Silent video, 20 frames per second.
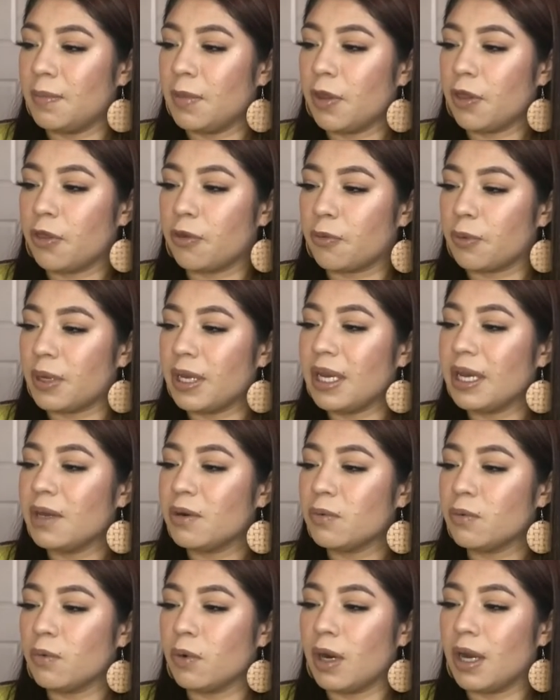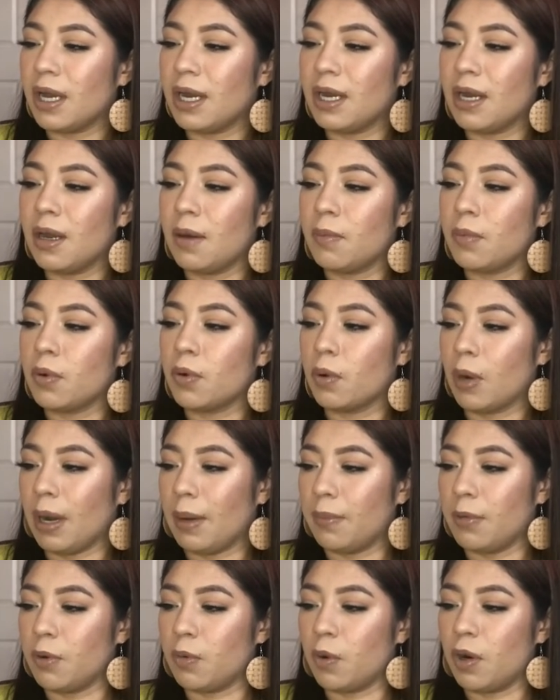3-in-1
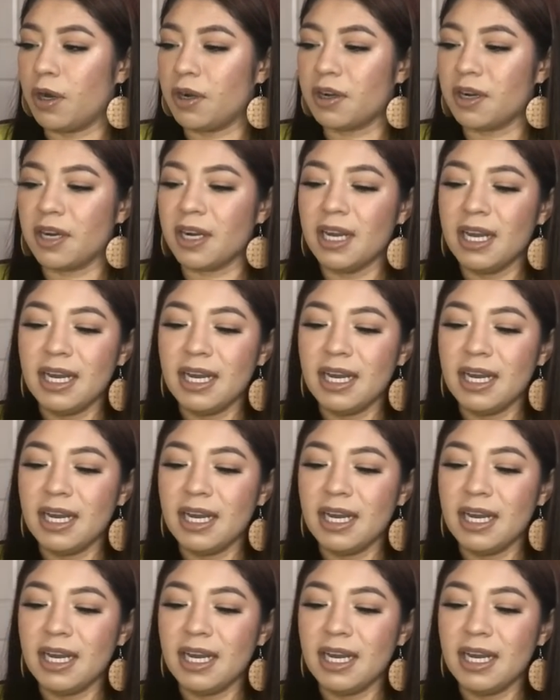primer water.